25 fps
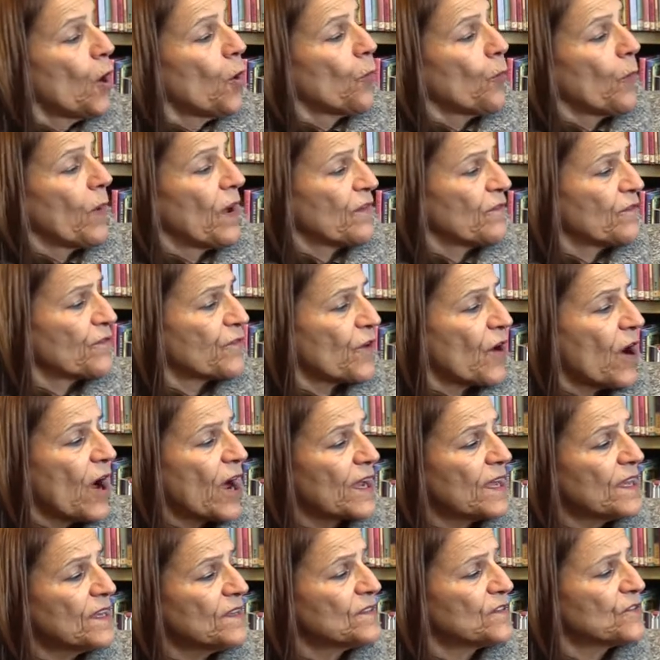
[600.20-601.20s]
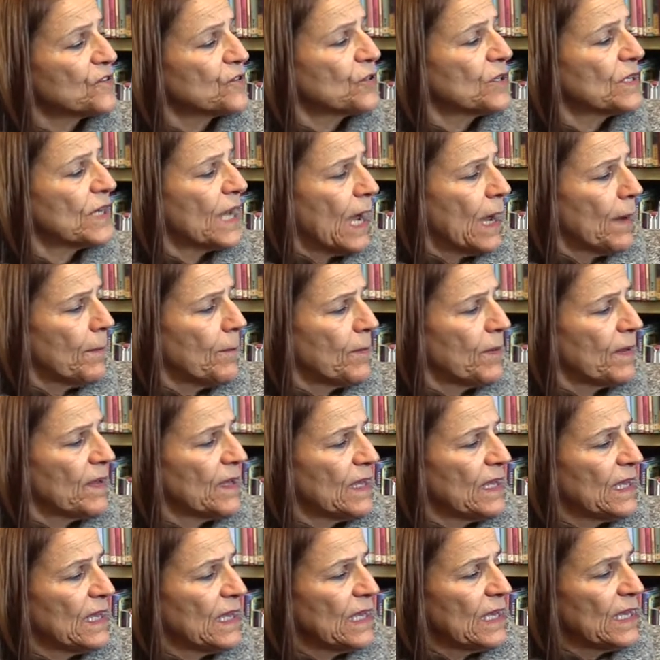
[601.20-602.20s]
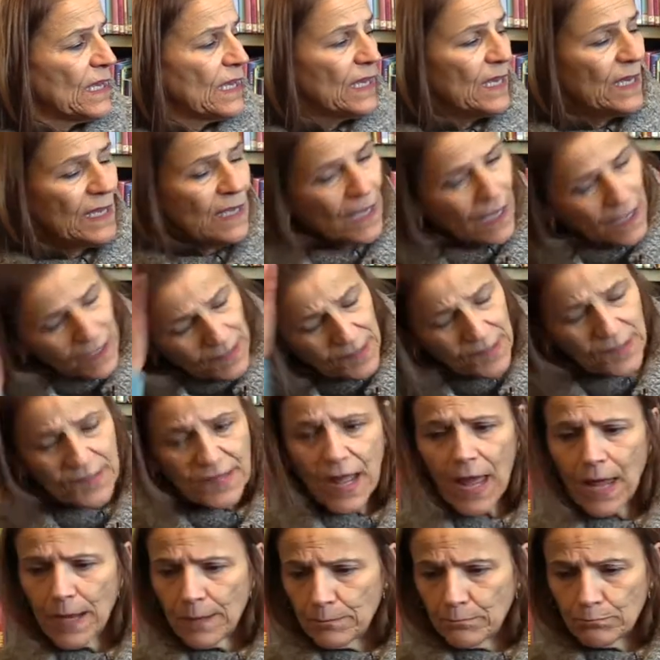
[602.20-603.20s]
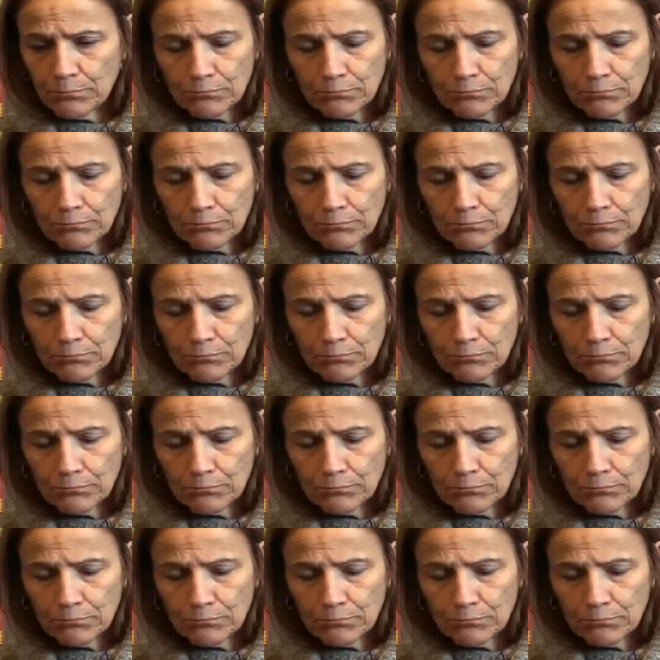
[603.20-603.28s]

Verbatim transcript: when Froggy stood up, he hit his head,